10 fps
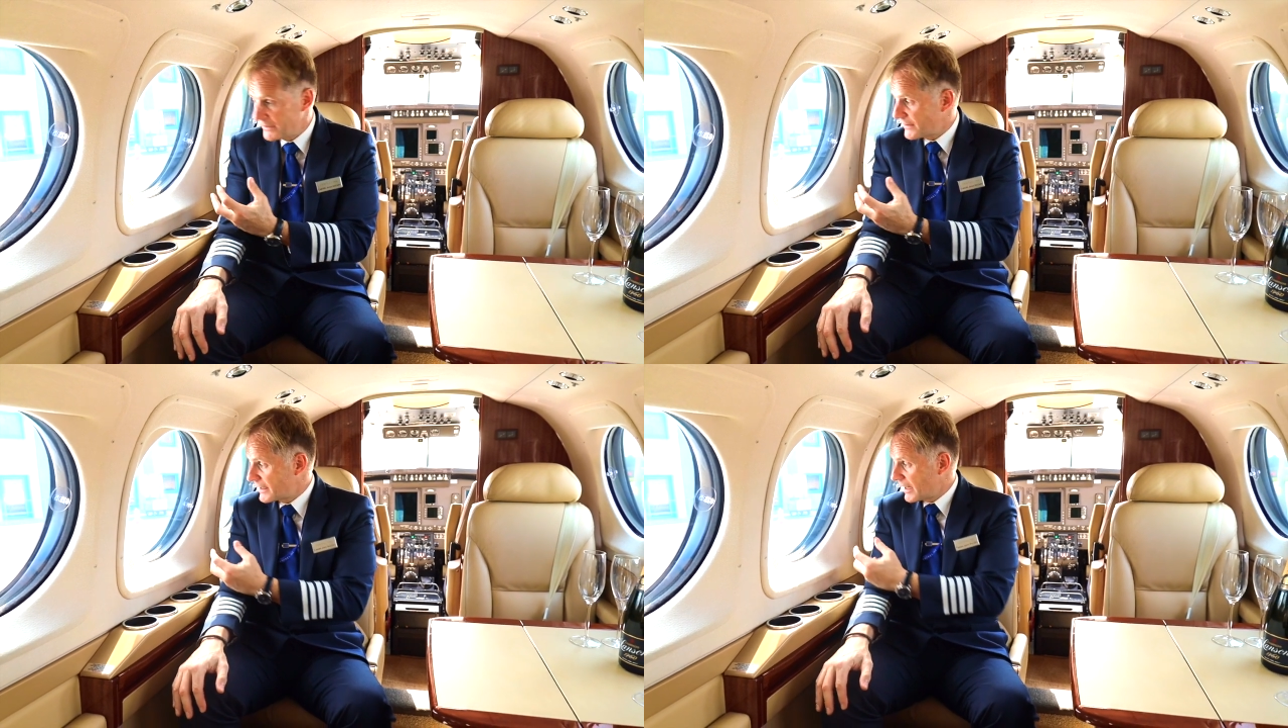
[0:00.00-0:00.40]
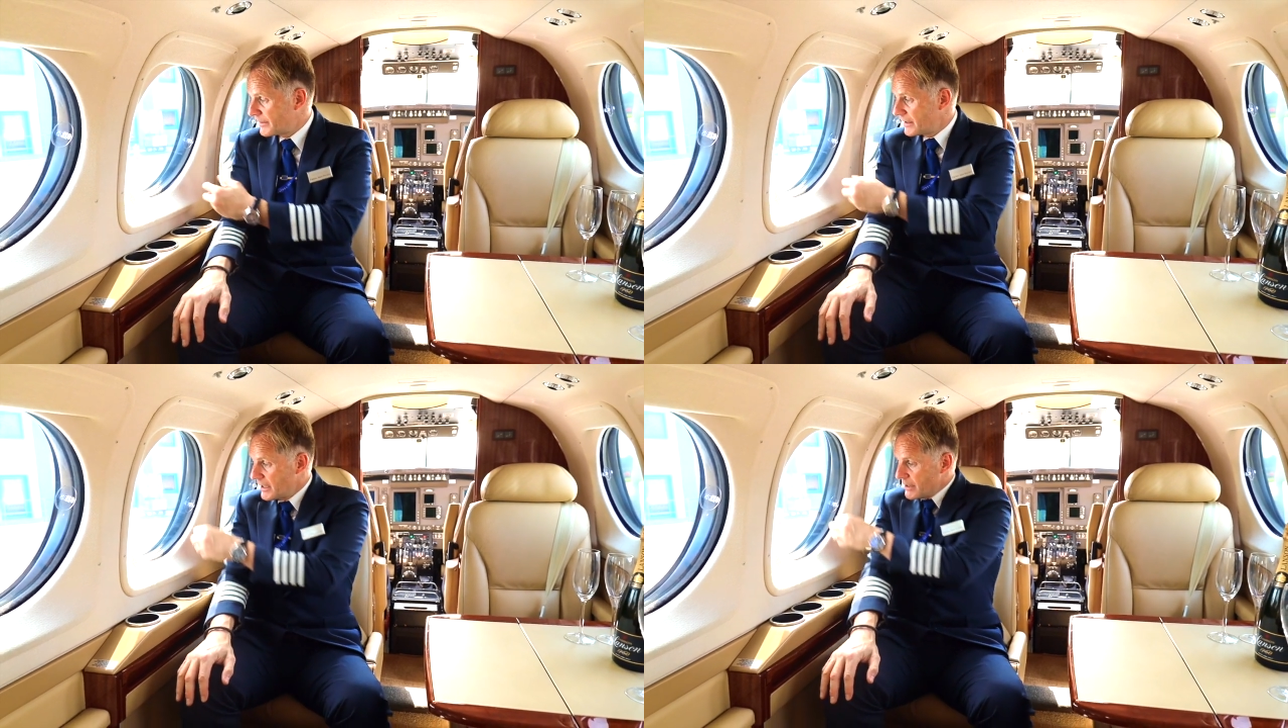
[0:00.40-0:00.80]
into the
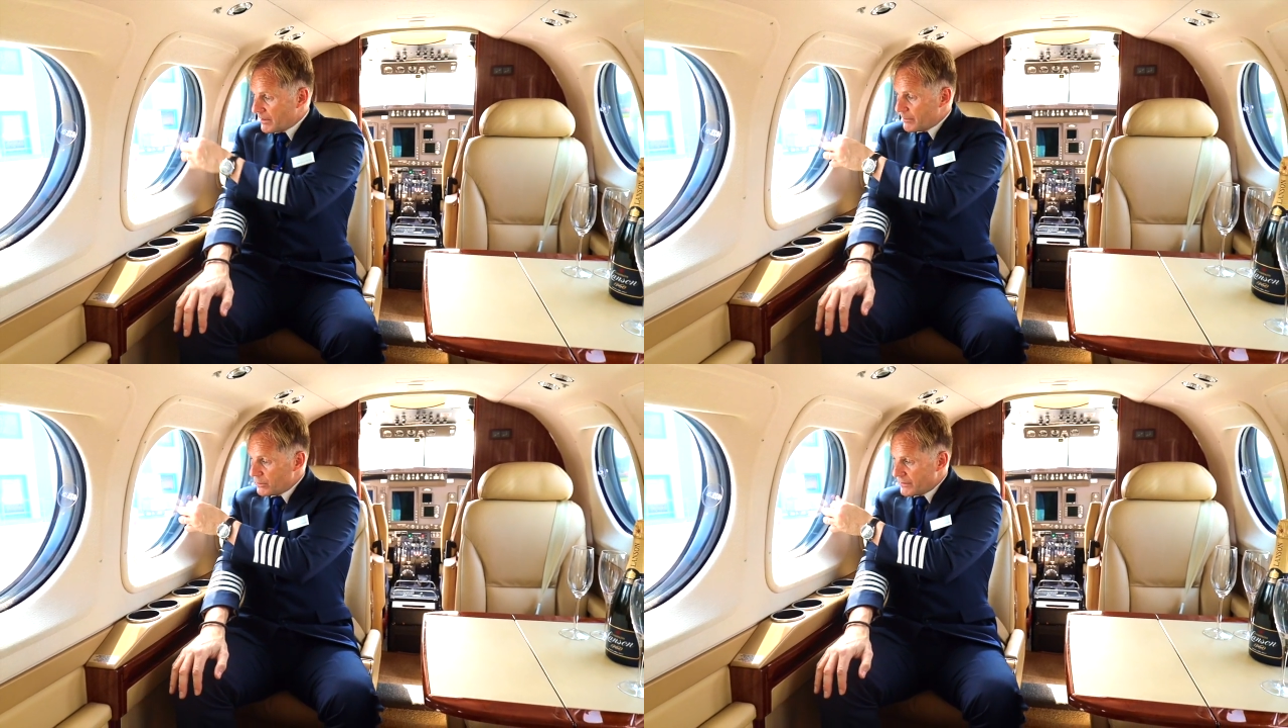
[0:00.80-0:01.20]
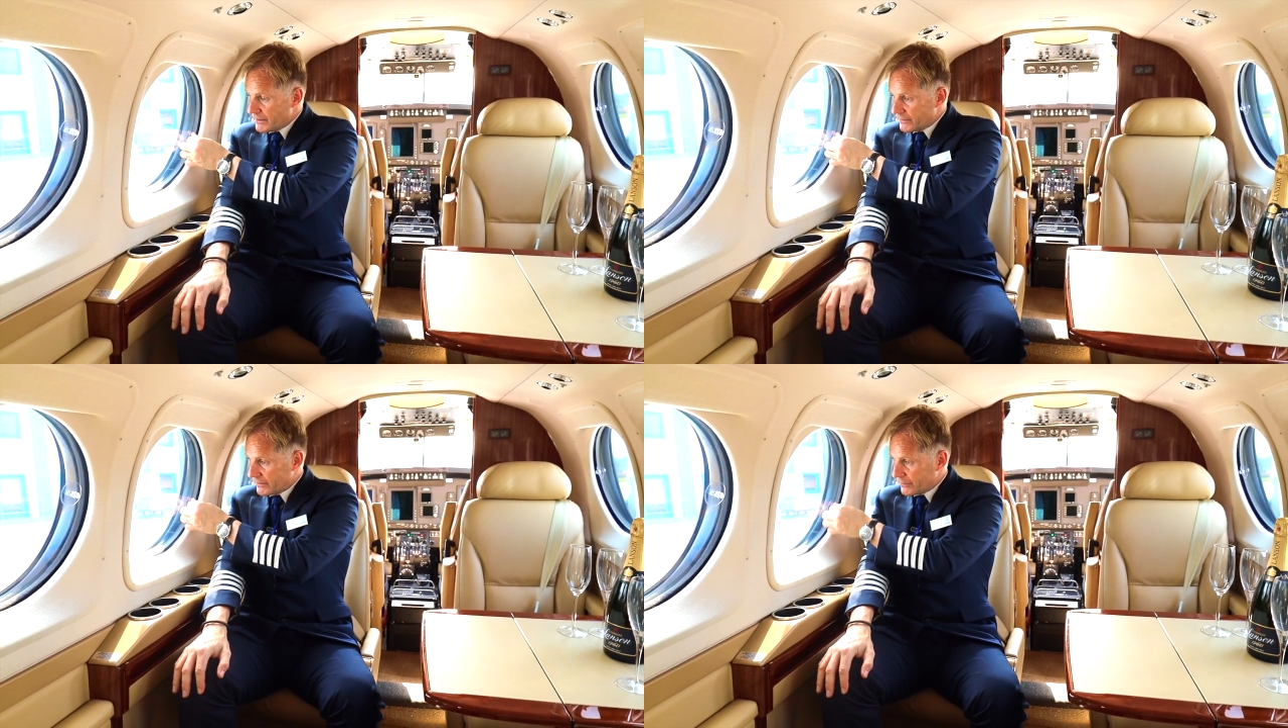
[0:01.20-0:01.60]
cabin by moving
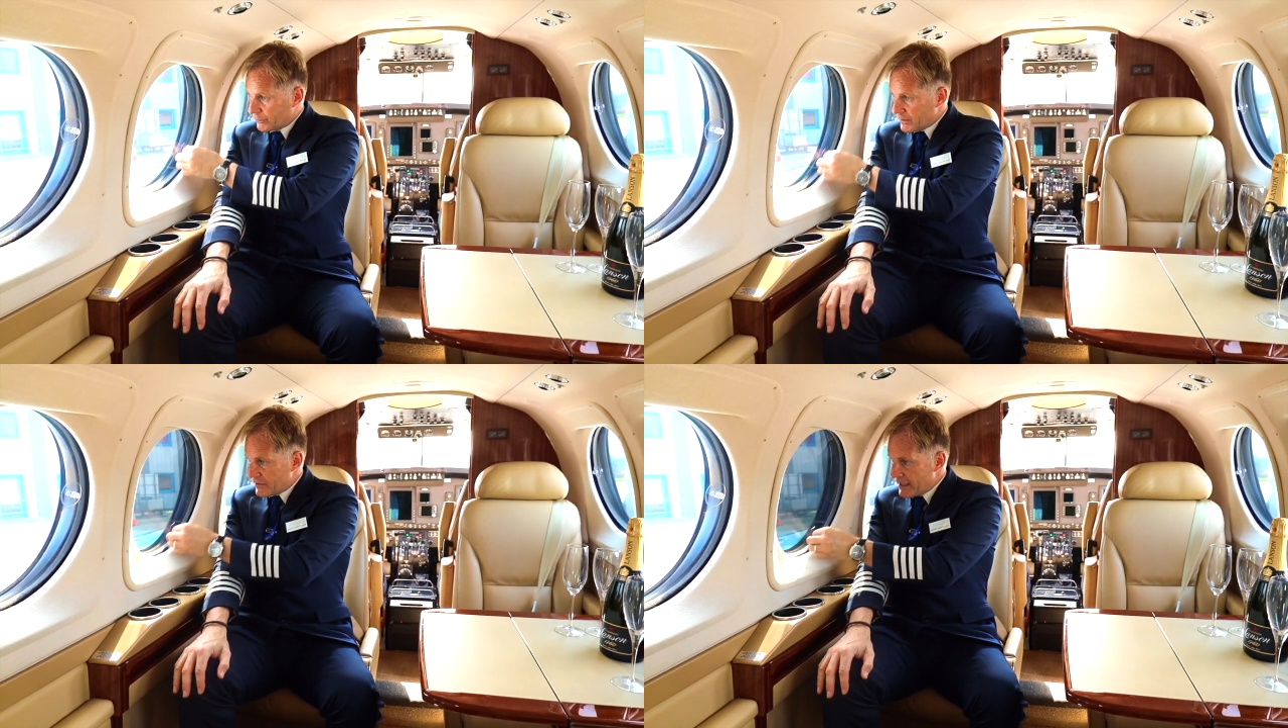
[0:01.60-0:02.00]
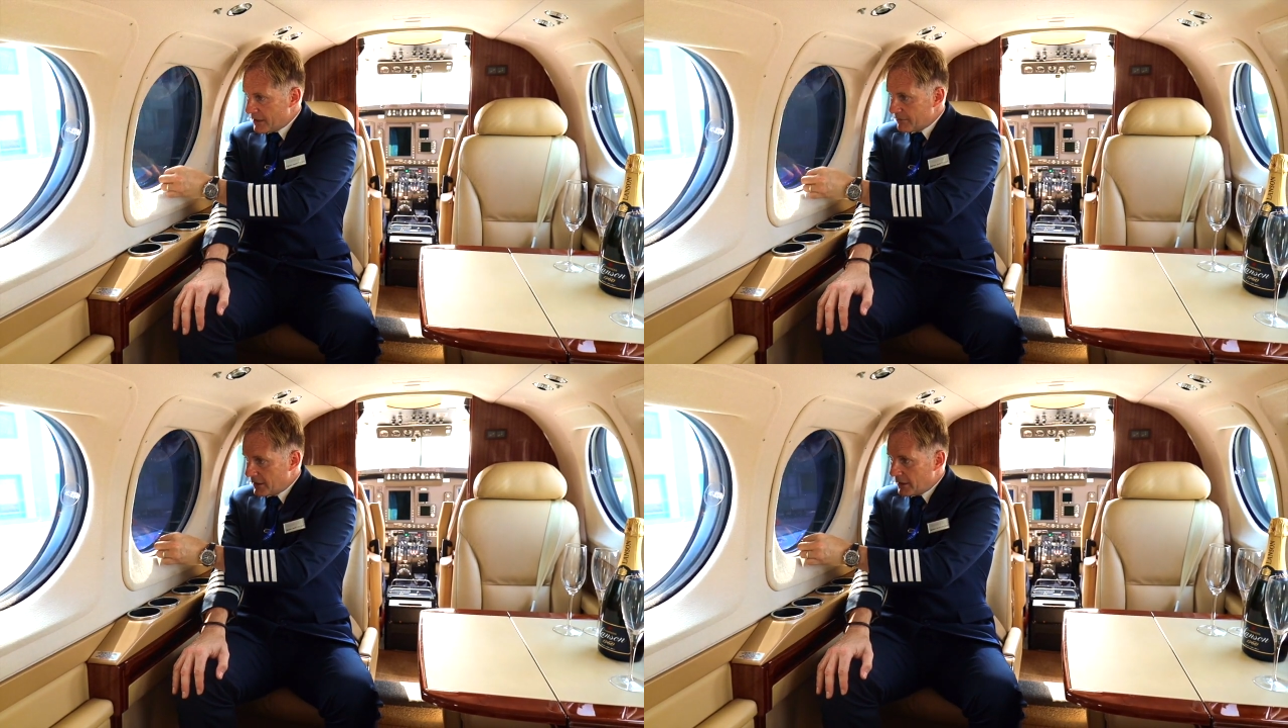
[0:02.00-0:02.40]
this little switch here,